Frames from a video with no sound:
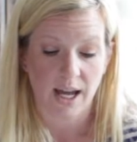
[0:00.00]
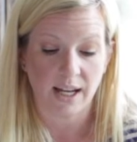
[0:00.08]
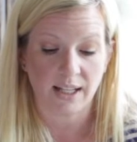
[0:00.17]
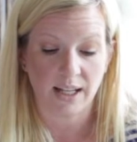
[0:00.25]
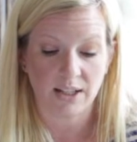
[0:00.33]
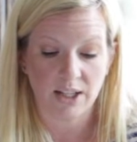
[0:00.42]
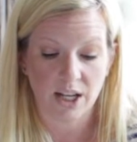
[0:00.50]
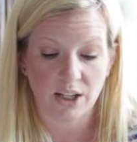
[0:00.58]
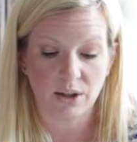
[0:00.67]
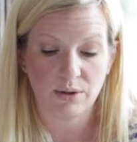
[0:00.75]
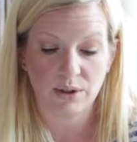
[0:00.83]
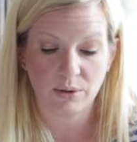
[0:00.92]
and
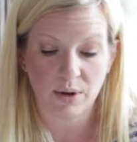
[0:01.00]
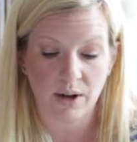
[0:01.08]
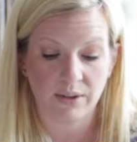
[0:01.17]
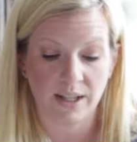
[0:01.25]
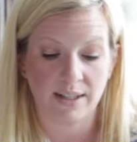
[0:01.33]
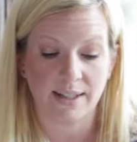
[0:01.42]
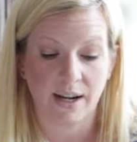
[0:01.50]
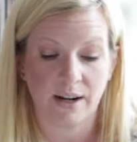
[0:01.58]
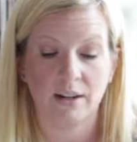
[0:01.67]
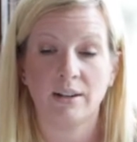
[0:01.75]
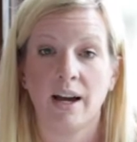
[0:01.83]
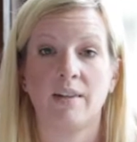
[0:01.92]
continues throughout the
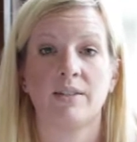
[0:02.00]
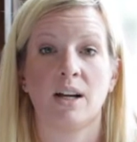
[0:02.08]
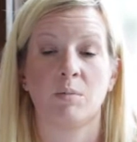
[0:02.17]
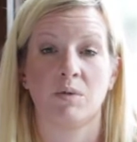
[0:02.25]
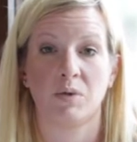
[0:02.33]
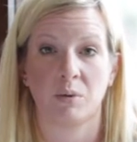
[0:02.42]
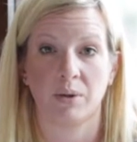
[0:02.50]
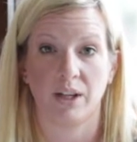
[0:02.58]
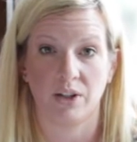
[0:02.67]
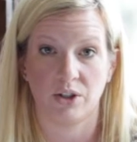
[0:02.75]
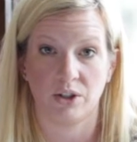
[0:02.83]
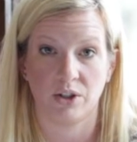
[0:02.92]
entire lifetime of the
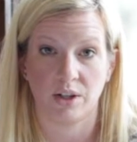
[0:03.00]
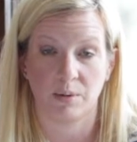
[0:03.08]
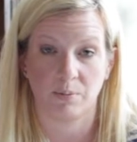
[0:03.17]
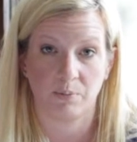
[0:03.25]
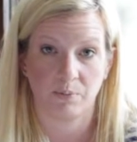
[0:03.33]
relationship.